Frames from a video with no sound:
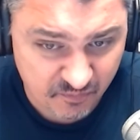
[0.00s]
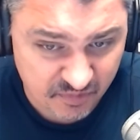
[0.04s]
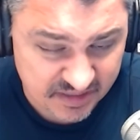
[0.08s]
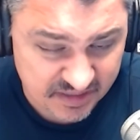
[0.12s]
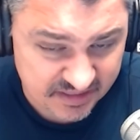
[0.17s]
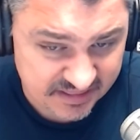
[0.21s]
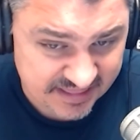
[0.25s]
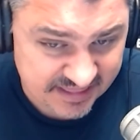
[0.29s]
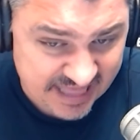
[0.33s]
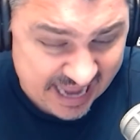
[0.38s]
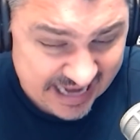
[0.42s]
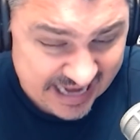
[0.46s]

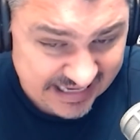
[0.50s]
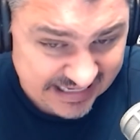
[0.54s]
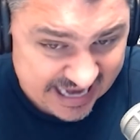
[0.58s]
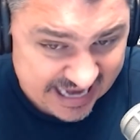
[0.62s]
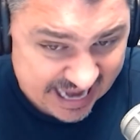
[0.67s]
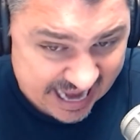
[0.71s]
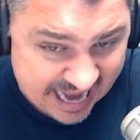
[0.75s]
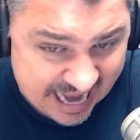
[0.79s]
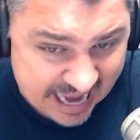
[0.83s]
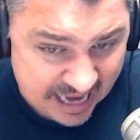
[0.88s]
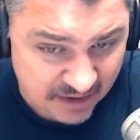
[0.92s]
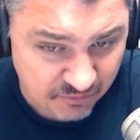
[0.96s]
That
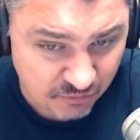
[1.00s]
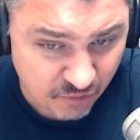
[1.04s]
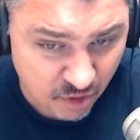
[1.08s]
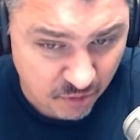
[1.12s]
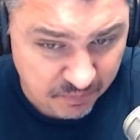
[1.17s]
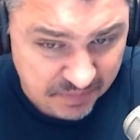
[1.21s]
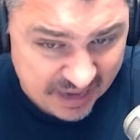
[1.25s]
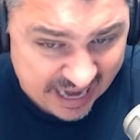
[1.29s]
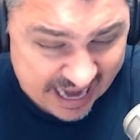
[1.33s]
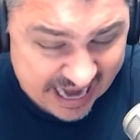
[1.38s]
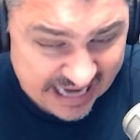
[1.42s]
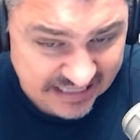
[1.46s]
cat will
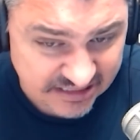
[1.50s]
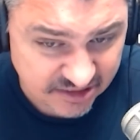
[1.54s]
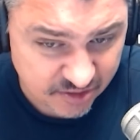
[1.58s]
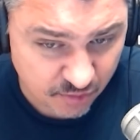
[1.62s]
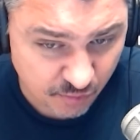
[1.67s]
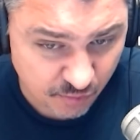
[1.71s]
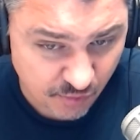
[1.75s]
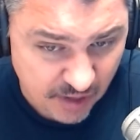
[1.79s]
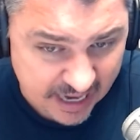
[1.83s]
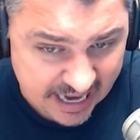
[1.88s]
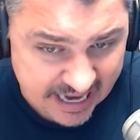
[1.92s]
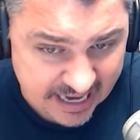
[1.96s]
pass
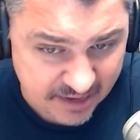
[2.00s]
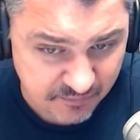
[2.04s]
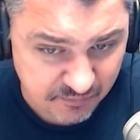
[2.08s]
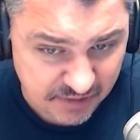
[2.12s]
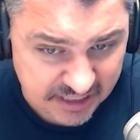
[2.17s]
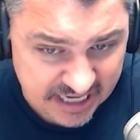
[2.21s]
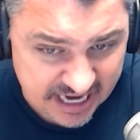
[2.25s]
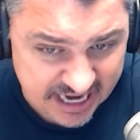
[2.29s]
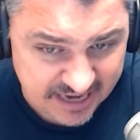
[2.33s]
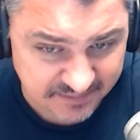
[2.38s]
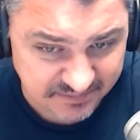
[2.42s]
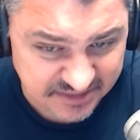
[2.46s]
away
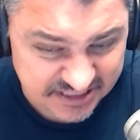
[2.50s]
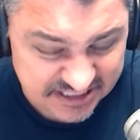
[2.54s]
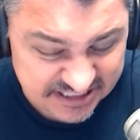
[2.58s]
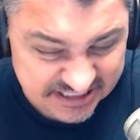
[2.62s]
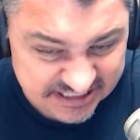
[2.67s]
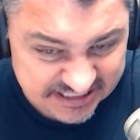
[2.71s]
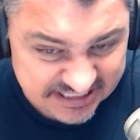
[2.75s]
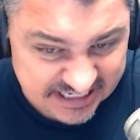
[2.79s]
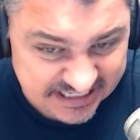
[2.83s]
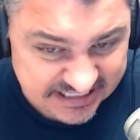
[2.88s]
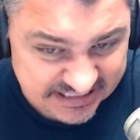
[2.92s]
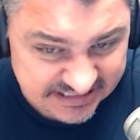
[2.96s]
when I am
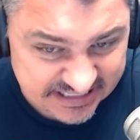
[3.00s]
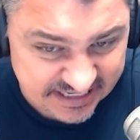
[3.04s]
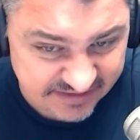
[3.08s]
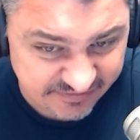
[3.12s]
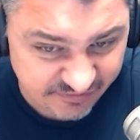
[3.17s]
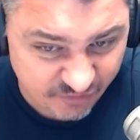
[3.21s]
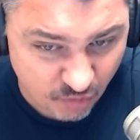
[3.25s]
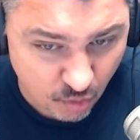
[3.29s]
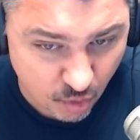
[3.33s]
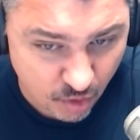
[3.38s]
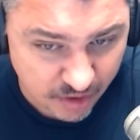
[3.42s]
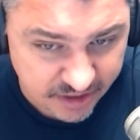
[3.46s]

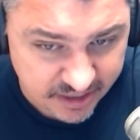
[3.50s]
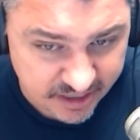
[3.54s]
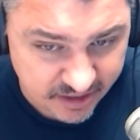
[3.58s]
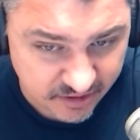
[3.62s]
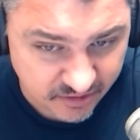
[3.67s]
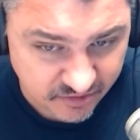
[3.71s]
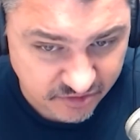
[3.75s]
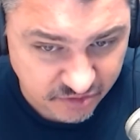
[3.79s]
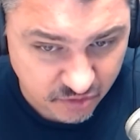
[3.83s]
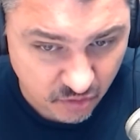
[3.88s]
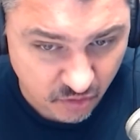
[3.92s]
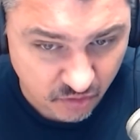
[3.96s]
64
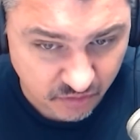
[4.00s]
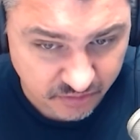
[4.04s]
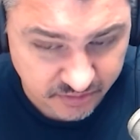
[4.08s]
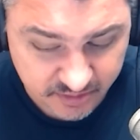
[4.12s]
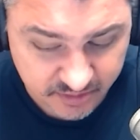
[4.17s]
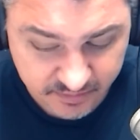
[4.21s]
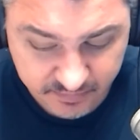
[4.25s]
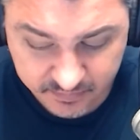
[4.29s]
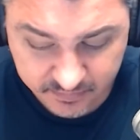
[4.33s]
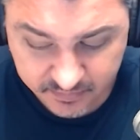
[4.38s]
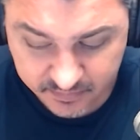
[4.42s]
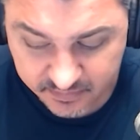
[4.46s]
years
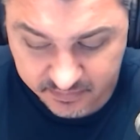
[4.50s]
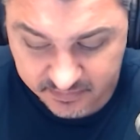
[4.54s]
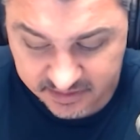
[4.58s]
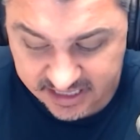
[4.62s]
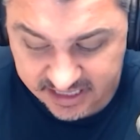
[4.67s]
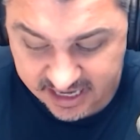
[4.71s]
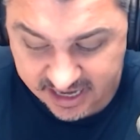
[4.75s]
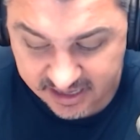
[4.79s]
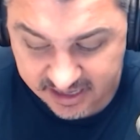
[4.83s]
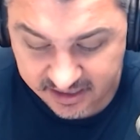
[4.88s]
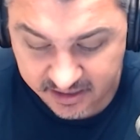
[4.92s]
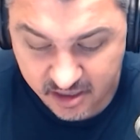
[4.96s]
old.
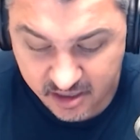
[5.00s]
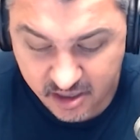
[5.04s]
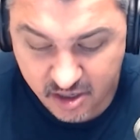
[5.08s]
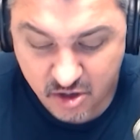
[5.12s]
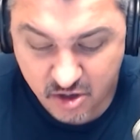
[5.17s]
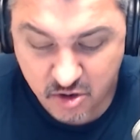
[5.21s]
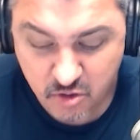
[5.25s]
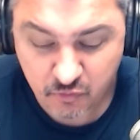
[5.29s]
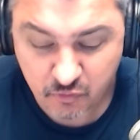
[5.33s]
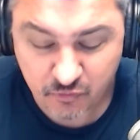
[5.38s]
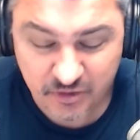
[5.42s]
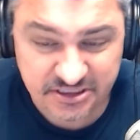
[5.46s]
Okay.
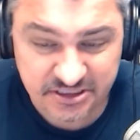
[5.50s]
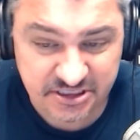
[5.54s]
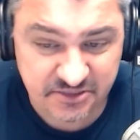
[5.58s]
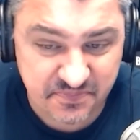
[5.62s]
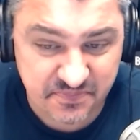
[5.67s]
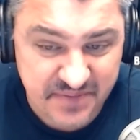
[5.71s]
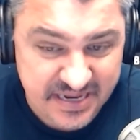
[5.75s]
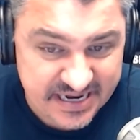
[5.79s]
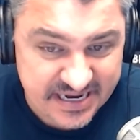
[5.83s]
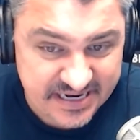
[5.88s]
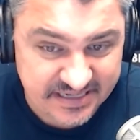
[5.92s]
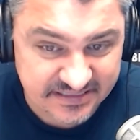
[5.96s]
Which
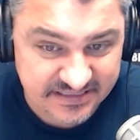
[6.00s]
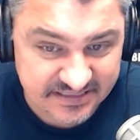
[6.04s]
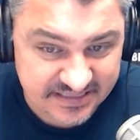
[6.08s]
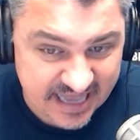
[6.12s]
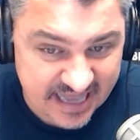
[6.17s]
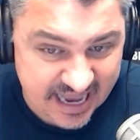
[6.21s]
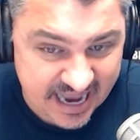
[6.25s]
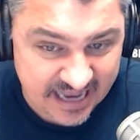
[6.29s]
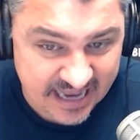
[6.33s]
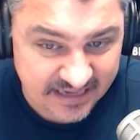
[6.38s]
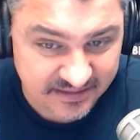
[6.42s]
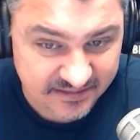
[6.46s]
means
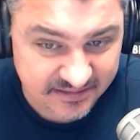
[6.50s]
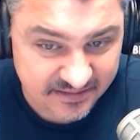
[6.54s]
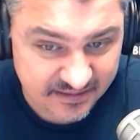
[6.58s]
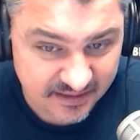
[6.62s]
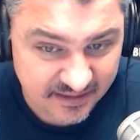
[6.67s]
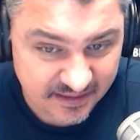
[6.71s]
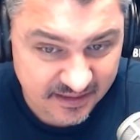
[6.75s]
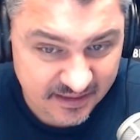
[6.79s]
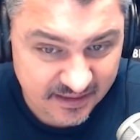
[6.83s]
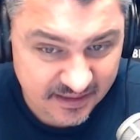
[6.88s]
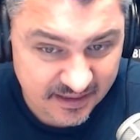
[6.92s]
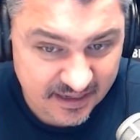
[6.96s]
that
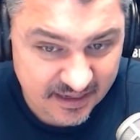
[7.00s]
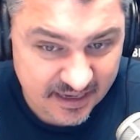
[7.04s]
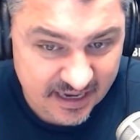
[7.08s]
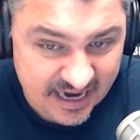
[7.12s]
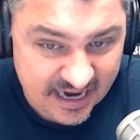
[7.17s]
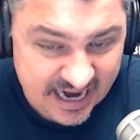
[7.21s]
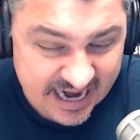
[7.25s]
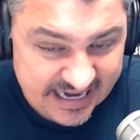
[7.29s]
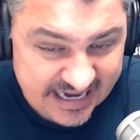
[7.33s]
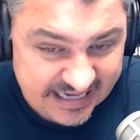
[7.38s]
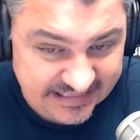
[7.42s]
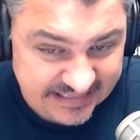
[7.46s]

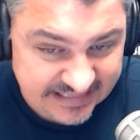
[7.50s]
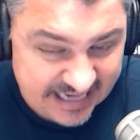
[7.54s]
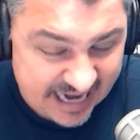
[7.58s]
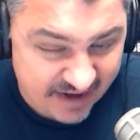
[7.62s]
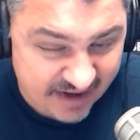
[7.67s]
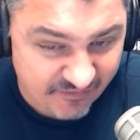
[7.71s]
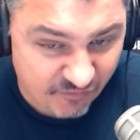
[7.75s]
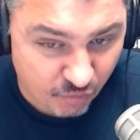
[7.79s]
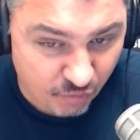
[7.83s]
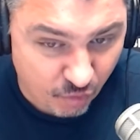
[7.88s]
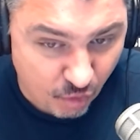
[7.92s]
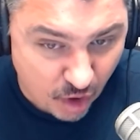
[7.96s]
I get to
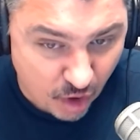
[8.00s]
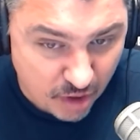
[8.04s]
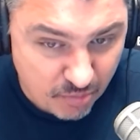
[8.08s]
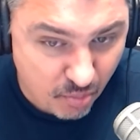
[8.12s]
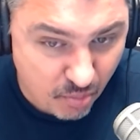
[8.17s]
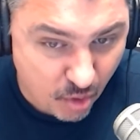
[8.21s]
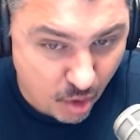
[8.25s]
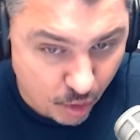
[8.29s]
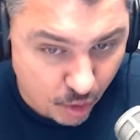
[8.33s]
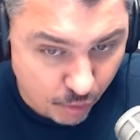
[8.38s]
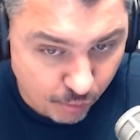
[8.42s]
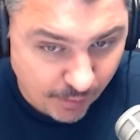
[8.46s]
have one
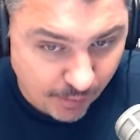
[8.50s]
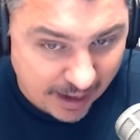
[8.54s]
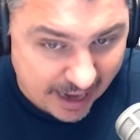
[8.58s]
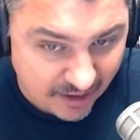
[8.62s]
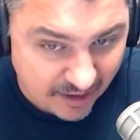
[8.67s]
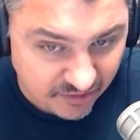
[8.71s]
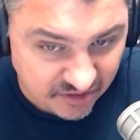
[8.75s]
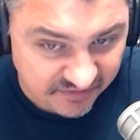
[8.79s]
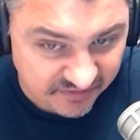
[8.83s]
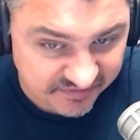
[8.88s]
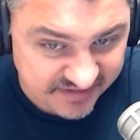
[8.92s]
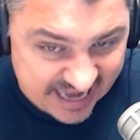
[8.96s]
more
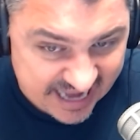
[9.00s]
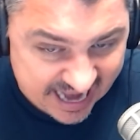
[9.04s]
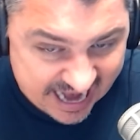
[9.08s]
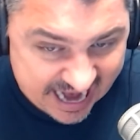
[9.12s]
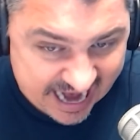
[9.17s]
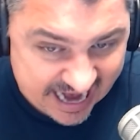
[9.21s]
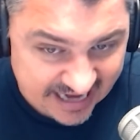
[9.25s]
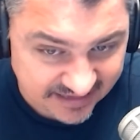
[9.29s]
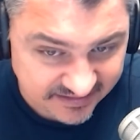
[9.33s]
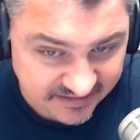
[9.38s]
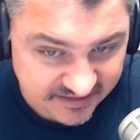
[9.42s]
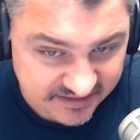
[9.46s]
round of
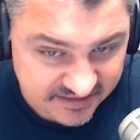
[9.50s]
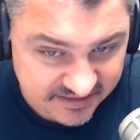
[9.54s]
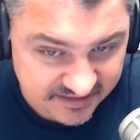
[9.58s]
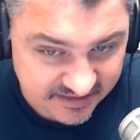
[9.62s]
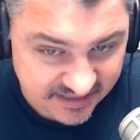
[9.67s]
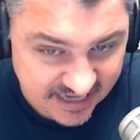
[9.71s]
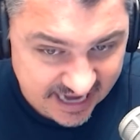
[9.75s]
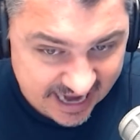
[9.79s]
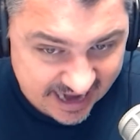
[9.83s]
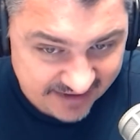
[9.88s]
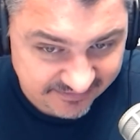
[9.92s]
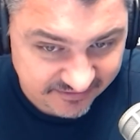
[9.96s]
cats
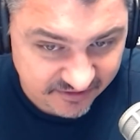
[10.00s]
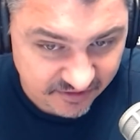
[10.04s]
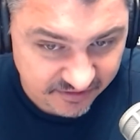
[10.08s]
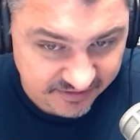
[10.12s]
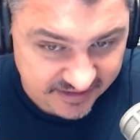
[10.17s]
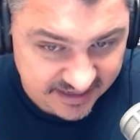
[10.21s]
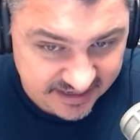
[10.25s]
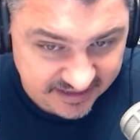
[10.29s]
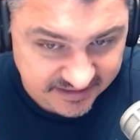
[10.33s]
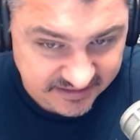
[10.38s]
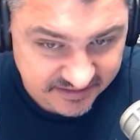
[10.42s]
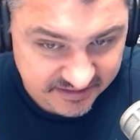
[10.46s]
after
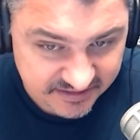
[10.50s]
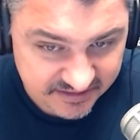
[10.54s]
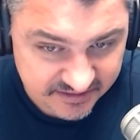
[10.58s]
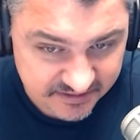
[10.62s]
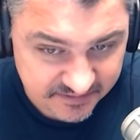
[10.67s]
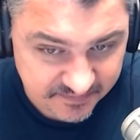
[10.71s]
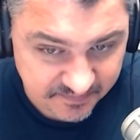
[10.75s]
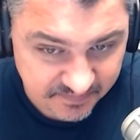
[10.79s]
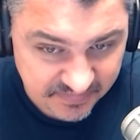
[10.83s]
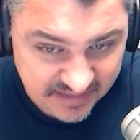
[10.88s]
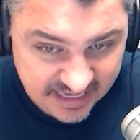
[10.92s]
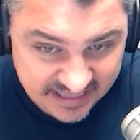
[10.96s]

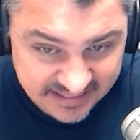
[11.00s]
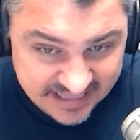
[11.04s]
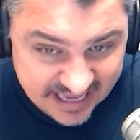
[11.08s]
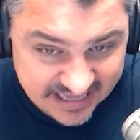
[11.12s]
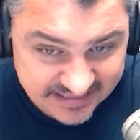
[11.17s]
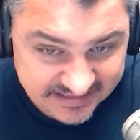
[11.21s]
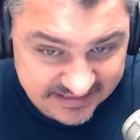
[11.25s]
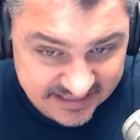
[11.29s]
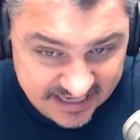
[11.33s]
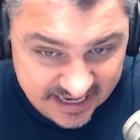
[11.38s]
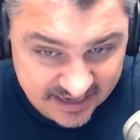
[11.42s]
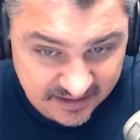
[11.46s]
this. And
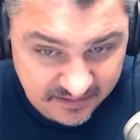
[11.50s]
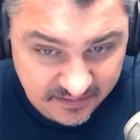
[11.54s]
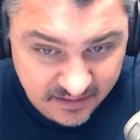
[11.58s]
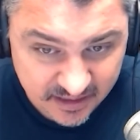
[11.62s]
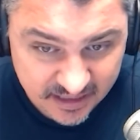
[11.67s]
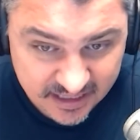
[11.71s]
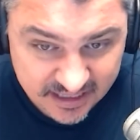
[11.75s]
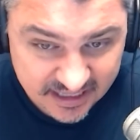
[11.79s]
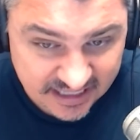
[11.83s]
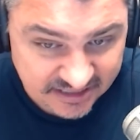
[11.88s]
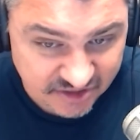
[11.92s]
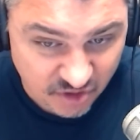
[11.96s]
that's it.
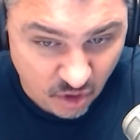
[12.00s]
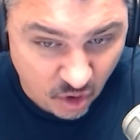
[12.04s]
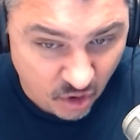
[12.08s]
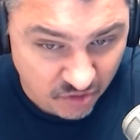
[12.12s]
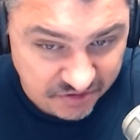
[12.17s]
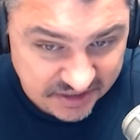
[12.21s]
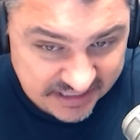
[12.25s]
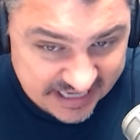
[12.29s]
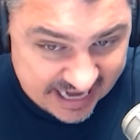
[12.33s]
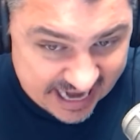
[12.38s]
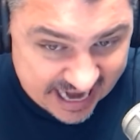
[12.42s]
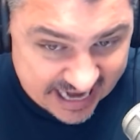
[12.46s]
That's all
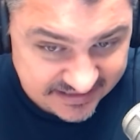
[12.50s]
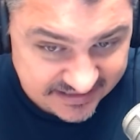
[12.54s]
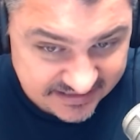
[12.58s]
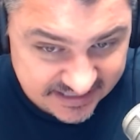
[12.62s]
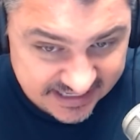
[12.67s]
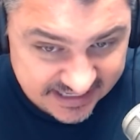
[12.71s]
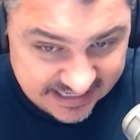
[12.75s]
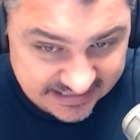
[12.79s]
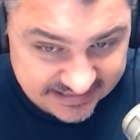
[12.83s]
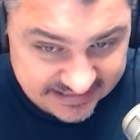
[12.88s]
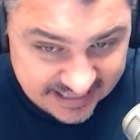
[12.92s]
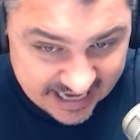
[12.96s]
the cats
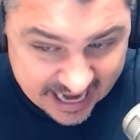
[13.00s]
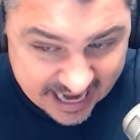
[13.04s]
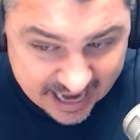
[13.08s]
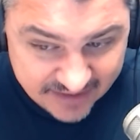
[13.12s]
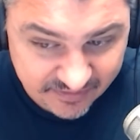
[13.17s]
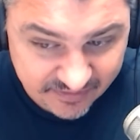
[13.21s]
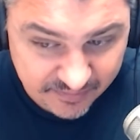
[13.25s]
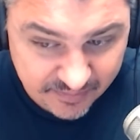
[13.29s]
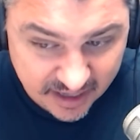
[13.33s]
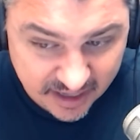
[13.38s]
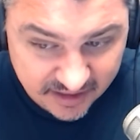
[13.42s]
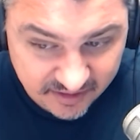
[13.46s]
I get to
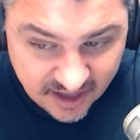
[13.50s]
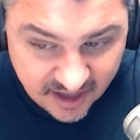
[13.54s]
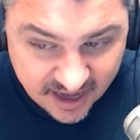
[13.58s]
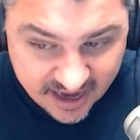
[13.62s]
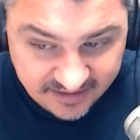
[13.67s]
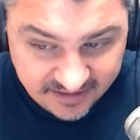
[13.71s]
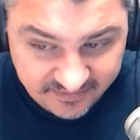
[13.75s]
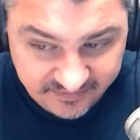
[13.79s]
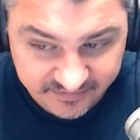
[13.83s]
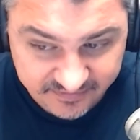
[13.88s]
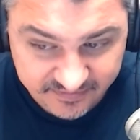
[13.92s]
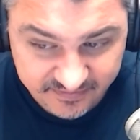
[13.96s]
have in my
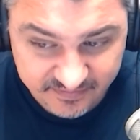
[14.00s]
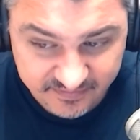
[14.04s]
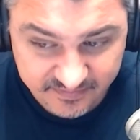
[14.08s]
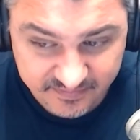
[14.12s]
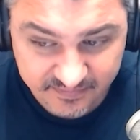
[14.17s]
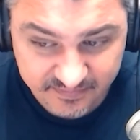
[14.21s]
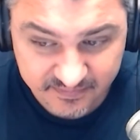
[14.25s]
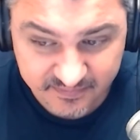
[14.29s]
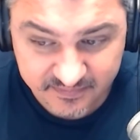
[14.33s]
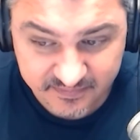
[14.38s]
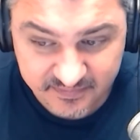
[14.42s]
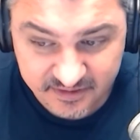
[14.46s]
life.
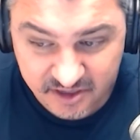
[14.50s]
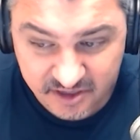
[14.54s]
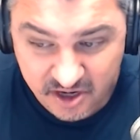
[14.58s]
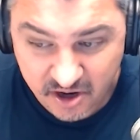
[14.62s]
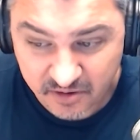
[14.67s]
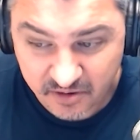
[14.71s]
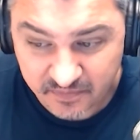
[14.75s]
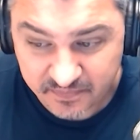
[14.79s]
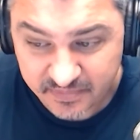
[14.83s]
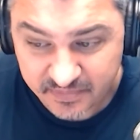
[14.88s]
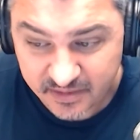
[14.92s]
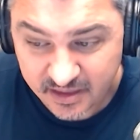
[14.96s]
You
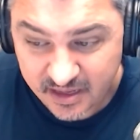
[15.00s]
know,